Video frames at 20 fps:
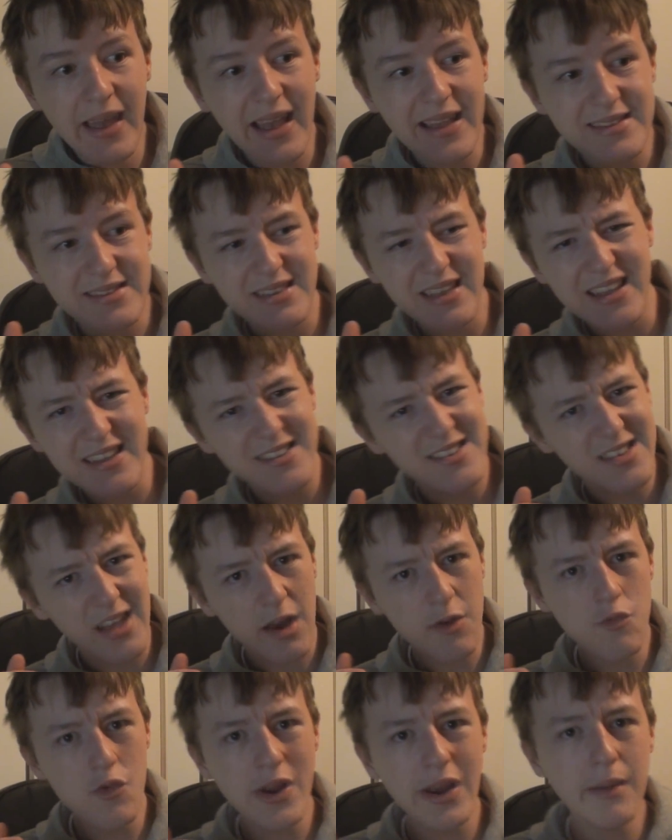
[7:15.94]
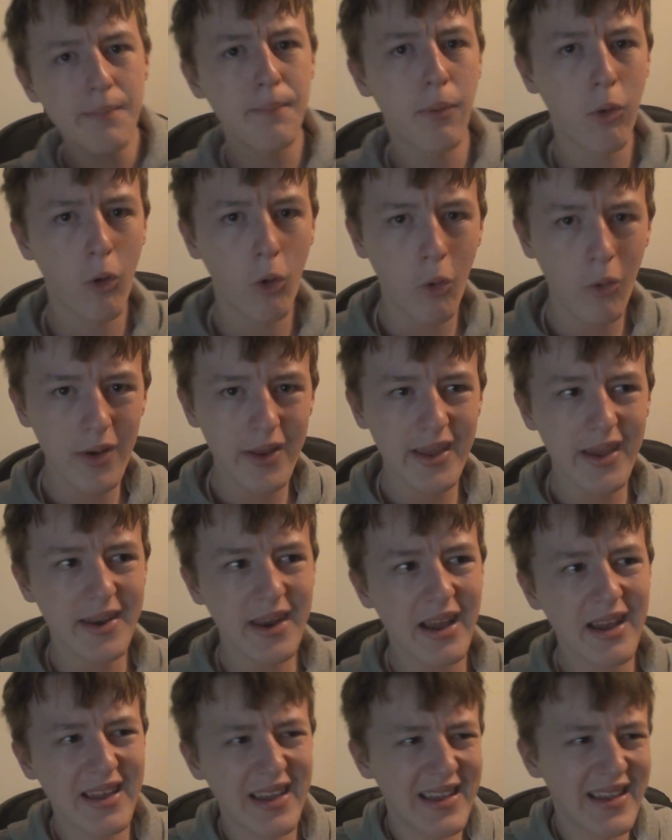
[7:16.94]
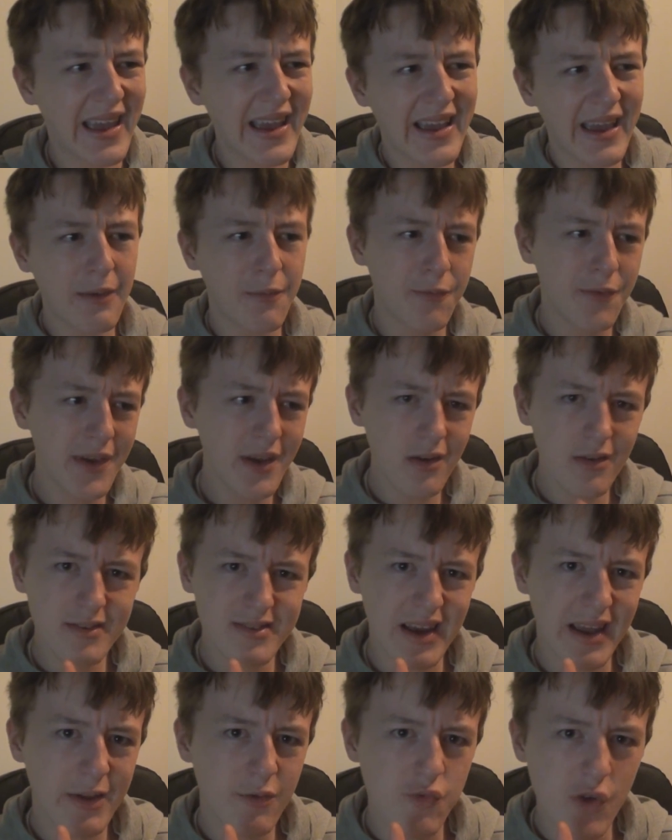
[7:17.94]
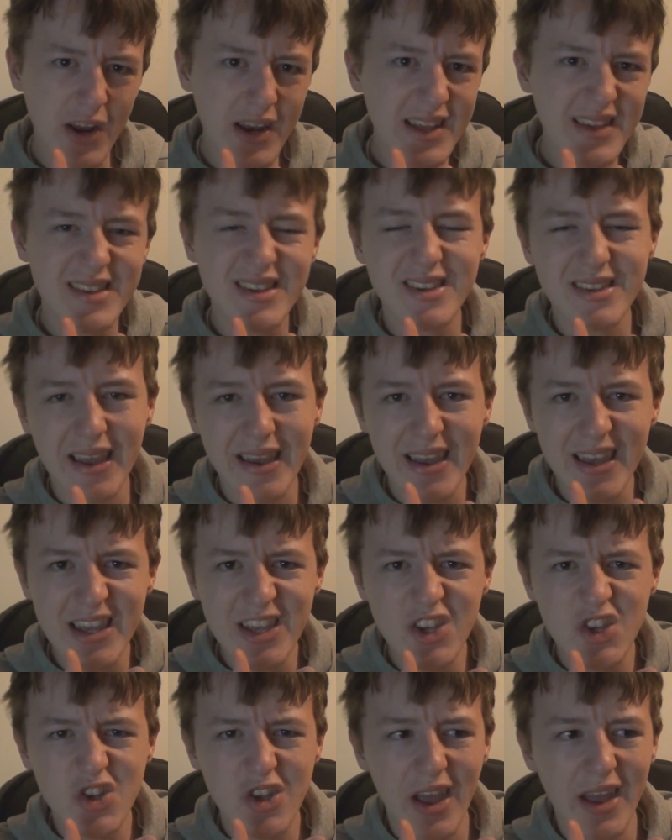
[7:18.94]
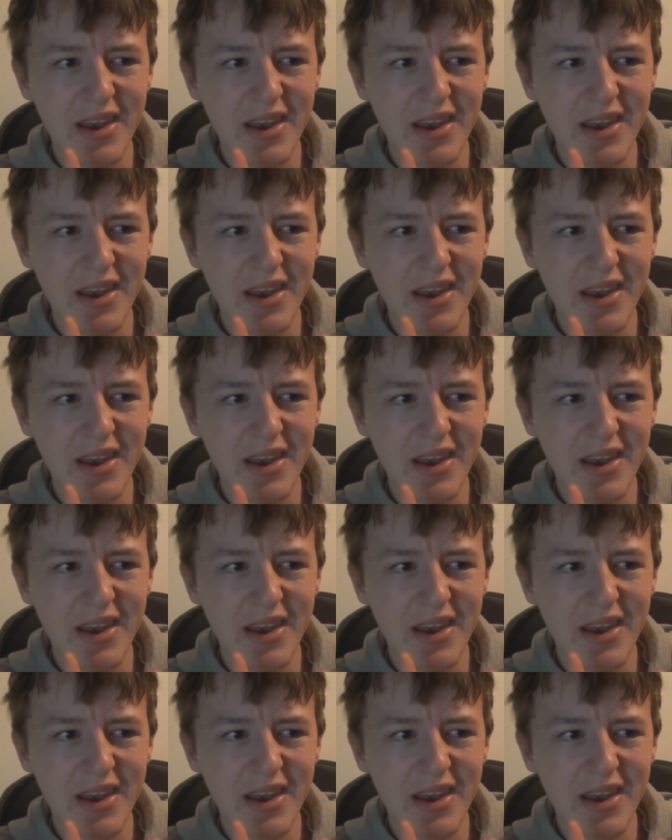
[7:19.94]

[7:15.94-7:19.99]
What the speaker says: It's done really poorly, and it feels like really staged,